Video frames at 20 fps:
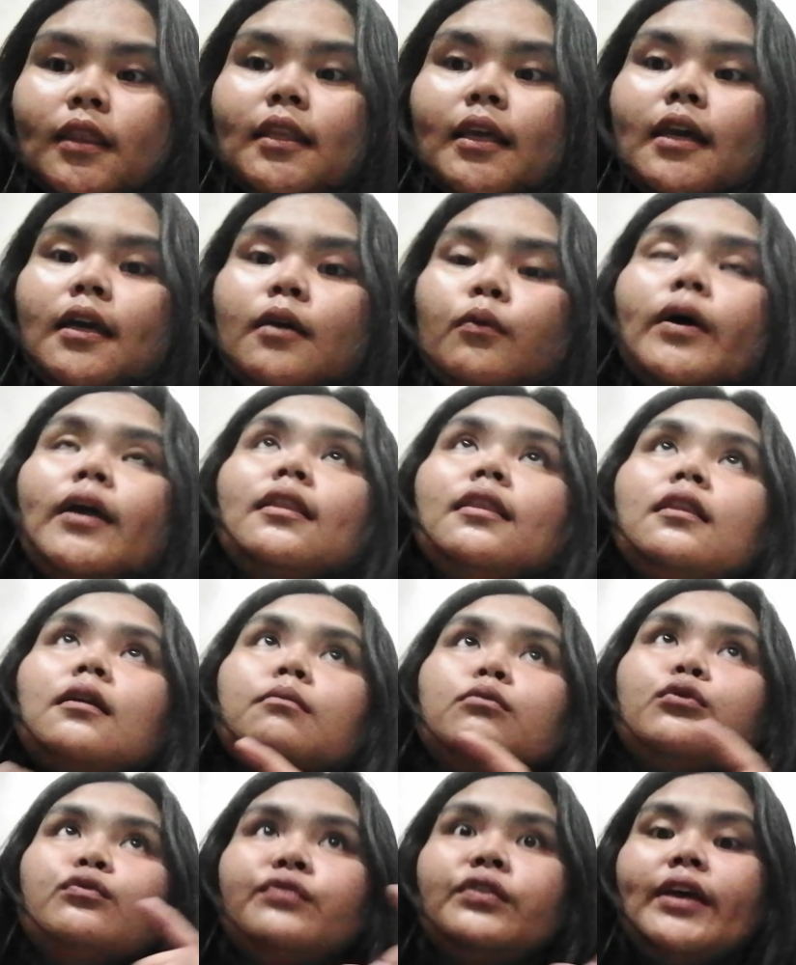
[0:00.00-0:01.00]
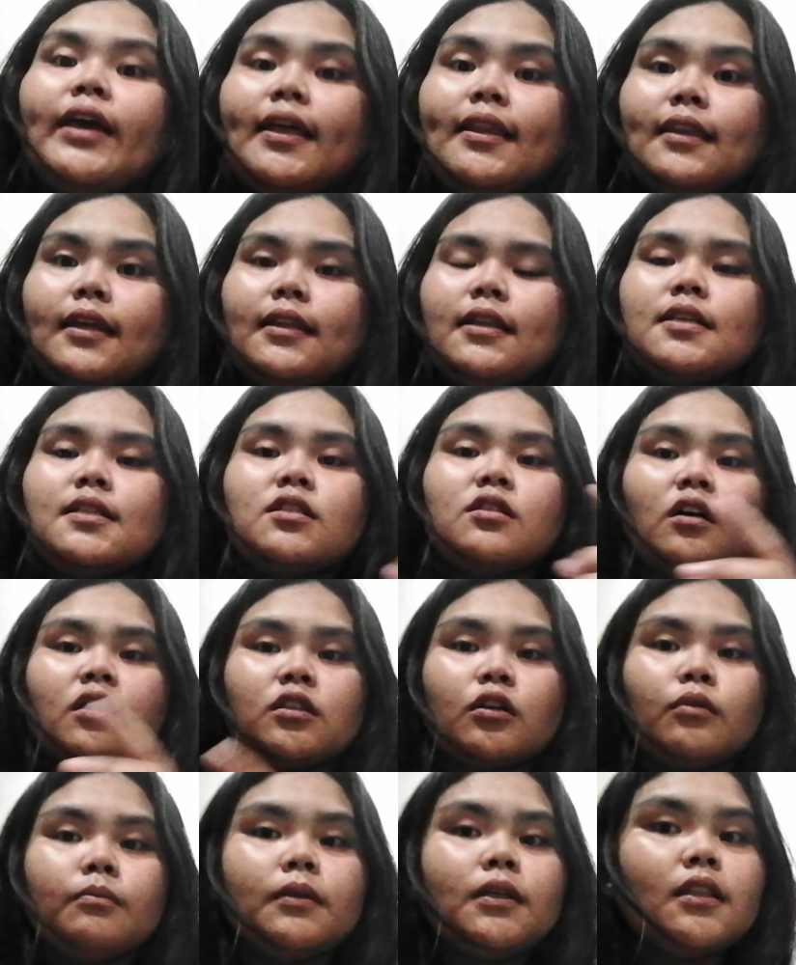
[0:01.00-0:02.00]
the movie ended is not a
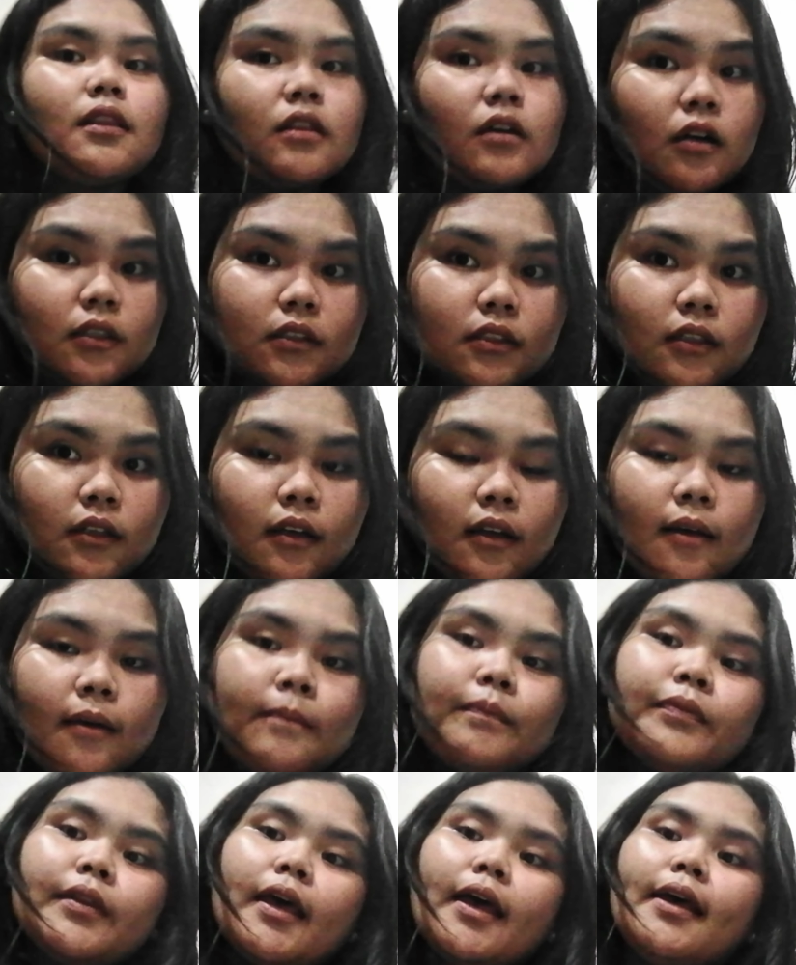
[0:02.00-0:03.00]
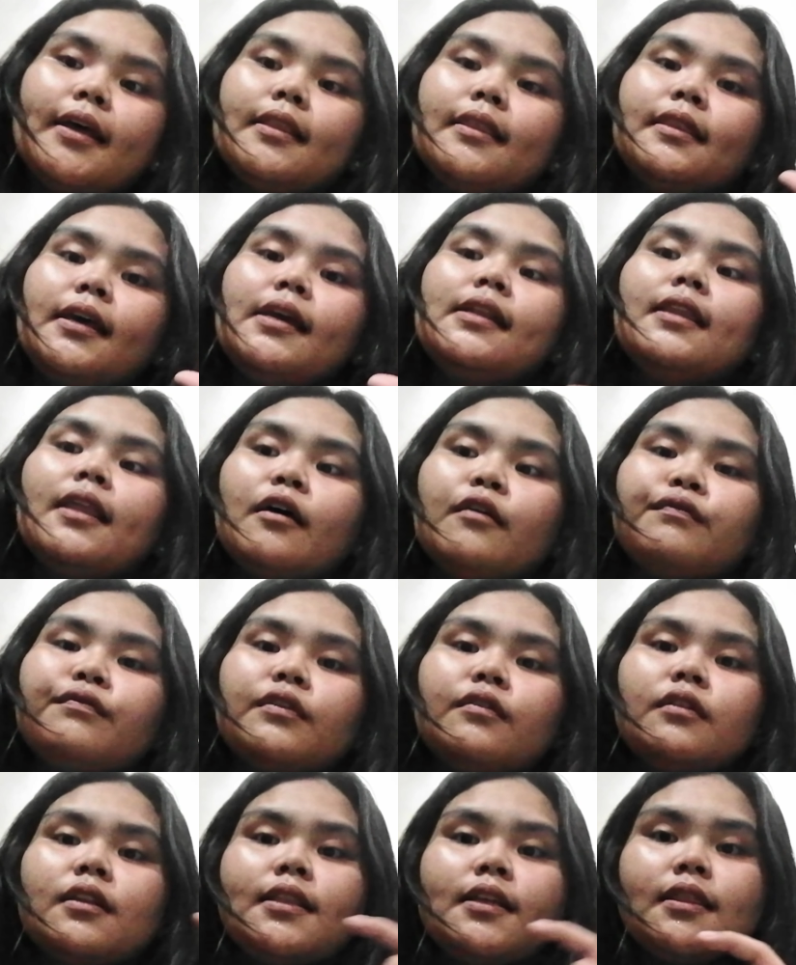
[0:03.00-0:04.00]
complete thought, and they left
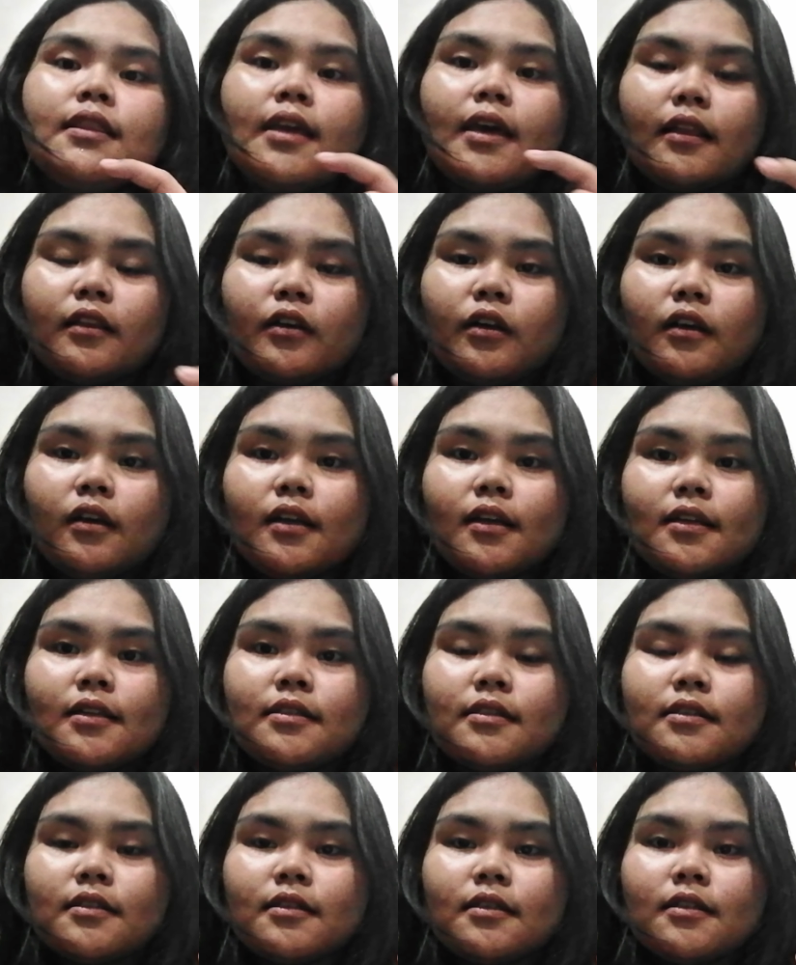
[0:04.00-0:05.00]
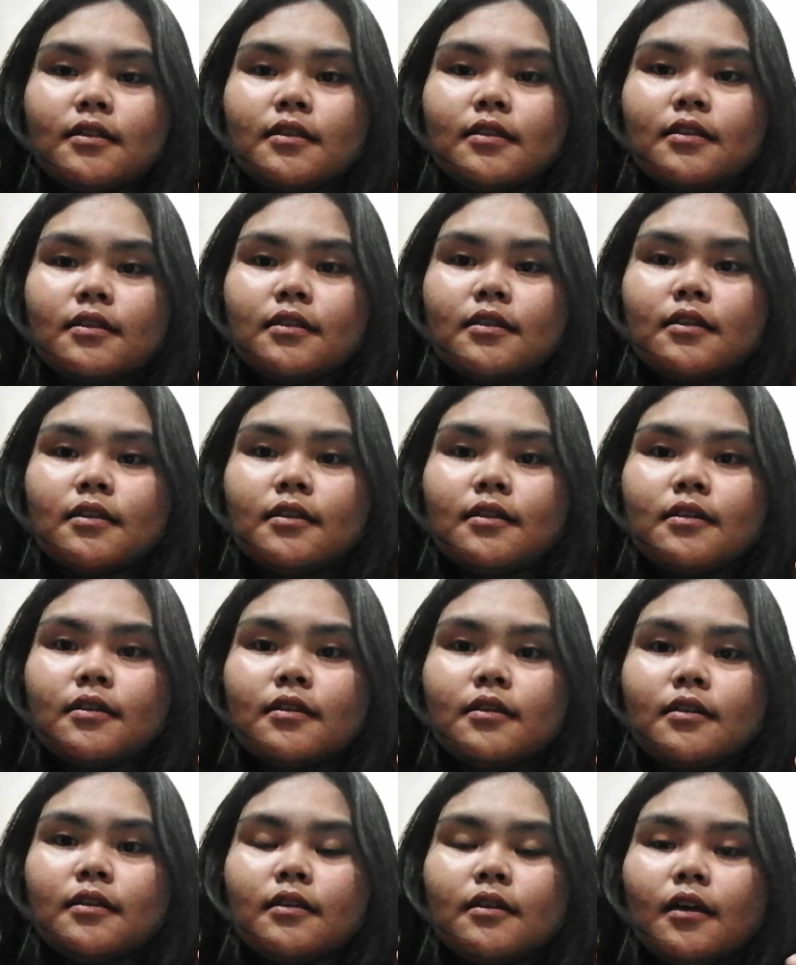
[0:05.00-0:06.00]
the theater is
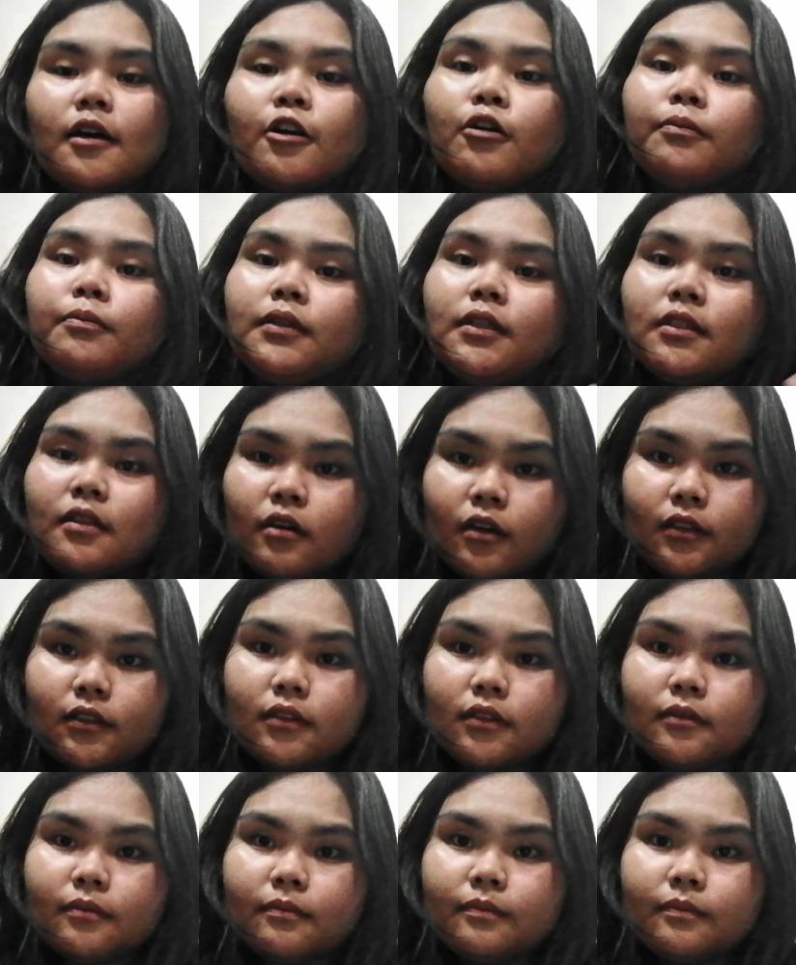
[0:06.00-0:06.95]
a complete thought.